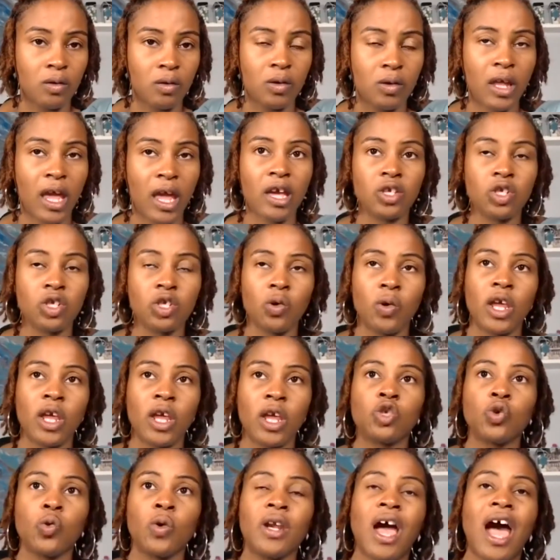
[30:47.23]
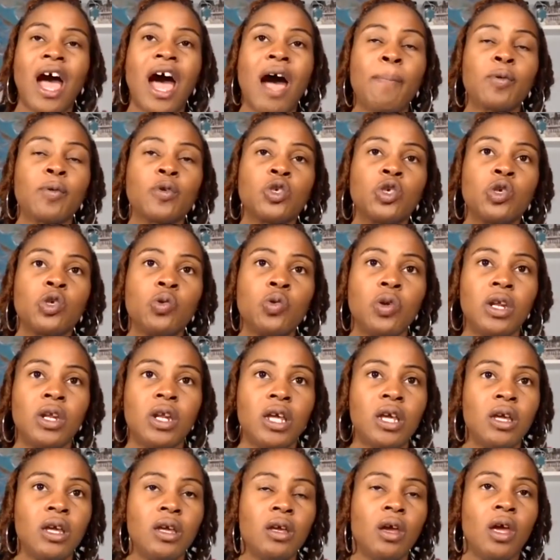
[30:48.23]
They join the
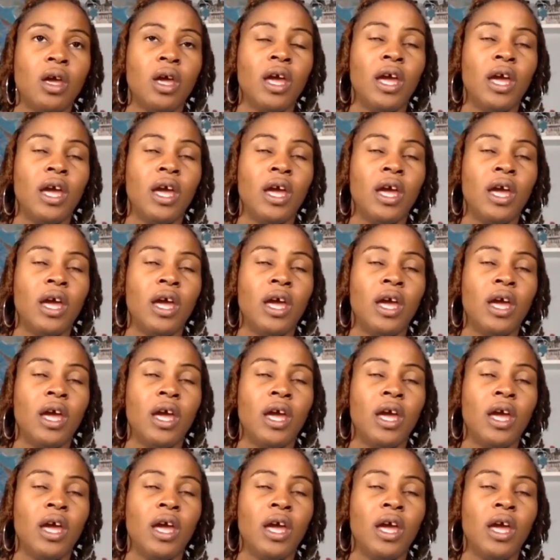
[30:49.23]
opportunity